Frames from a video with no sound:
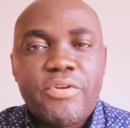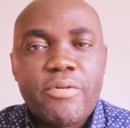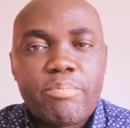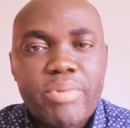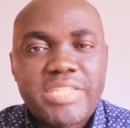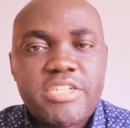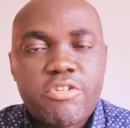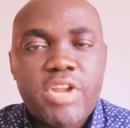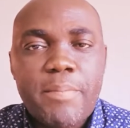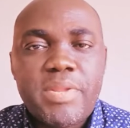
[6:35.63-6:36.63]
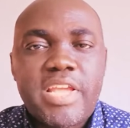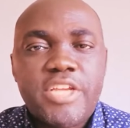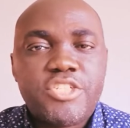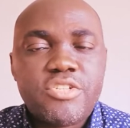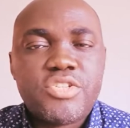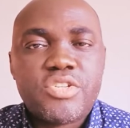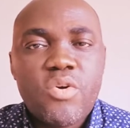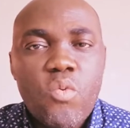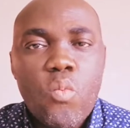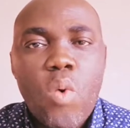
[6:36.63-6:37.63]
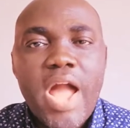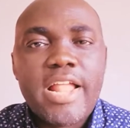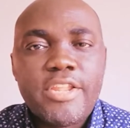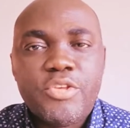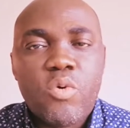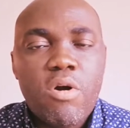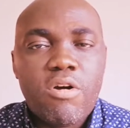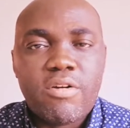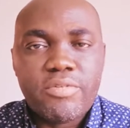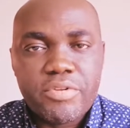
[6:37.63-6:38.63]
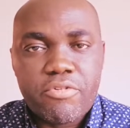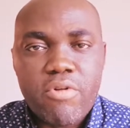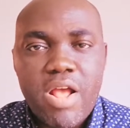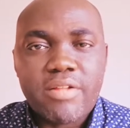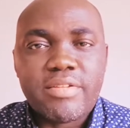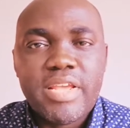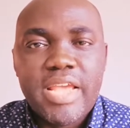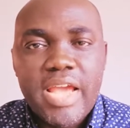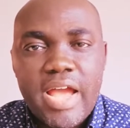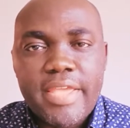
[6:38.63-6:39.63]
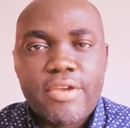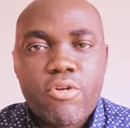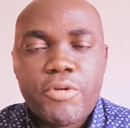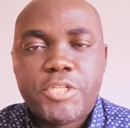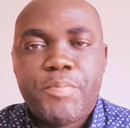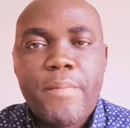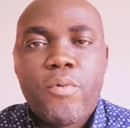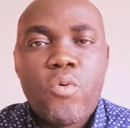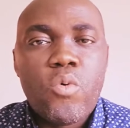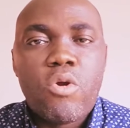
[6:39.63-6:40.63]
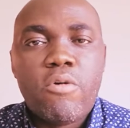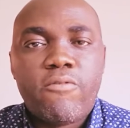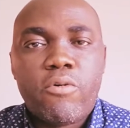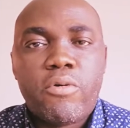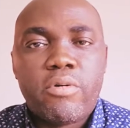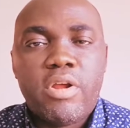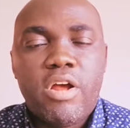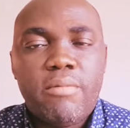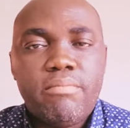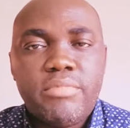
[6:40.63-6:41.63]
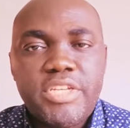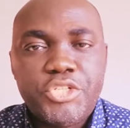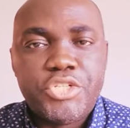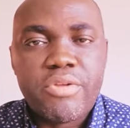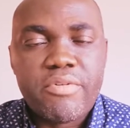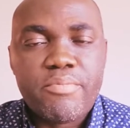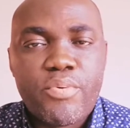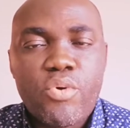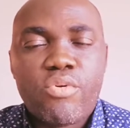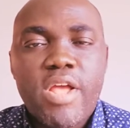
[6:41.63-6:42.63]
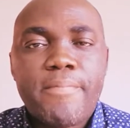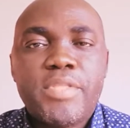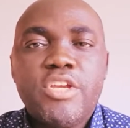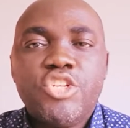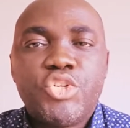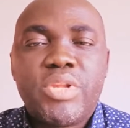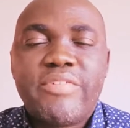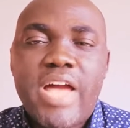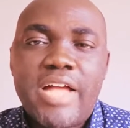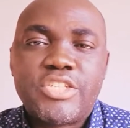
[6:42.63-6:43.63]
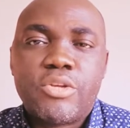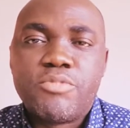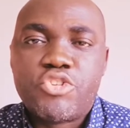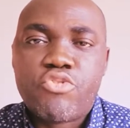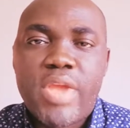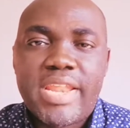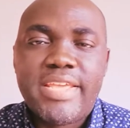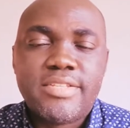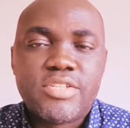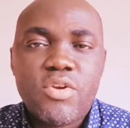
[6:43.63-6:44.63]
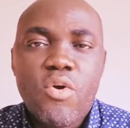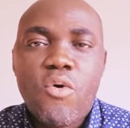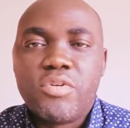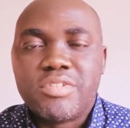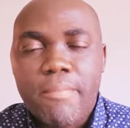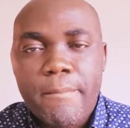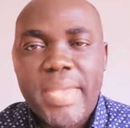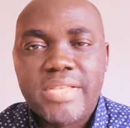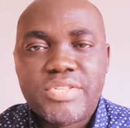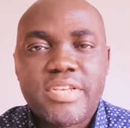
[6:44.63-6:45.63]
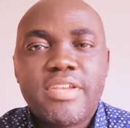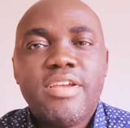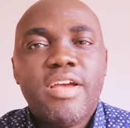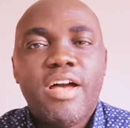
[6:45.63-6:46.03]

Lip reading: the practical applications while you are on the ground. I encourage people who go for the engineering program should have had some trainings or some basic